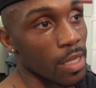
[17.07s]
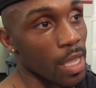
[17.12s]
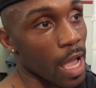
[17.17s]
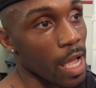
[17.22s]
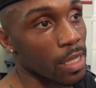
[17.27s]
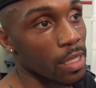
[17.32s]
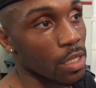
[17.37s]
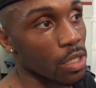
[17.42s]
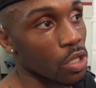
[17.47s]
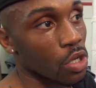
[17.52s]

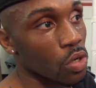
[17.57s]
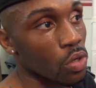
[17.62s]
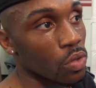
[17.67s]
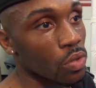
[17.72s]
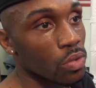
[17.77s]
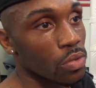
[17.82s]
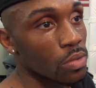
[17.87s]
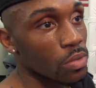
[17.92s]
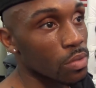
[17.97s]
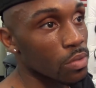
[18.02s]
I didn't
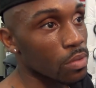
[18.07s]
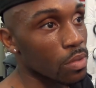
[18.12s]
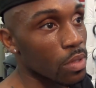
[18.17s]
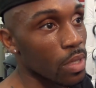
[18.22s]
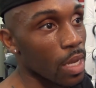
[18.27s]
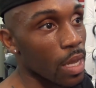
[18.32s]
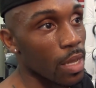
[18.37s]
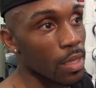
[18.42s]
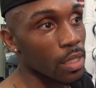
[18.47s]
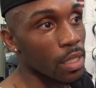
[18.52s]
know
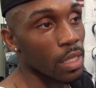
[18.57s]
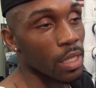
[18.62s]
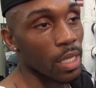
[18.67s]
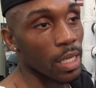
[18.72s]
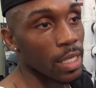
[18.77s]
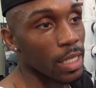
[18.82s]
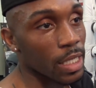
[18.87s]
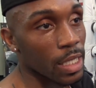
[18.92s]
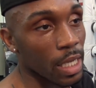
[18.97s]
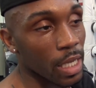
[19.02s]
to
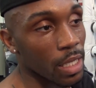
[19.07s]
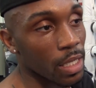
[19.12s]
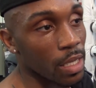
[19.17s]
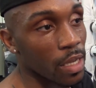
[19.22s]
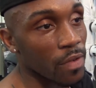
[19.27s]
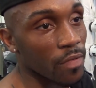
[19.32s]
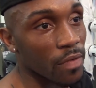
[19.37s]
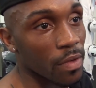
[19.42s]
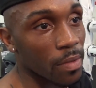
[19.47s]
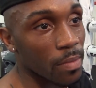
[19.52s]
the extent
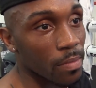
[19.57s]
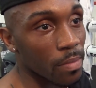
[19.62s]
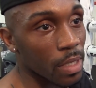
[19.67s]
of it,